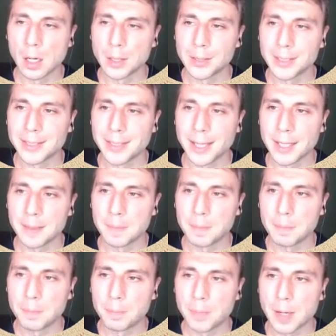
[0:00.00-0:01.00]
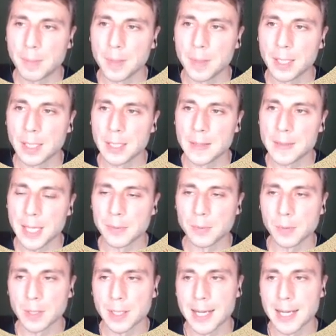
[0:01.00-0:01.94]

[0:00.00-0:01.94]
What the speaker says: deny public network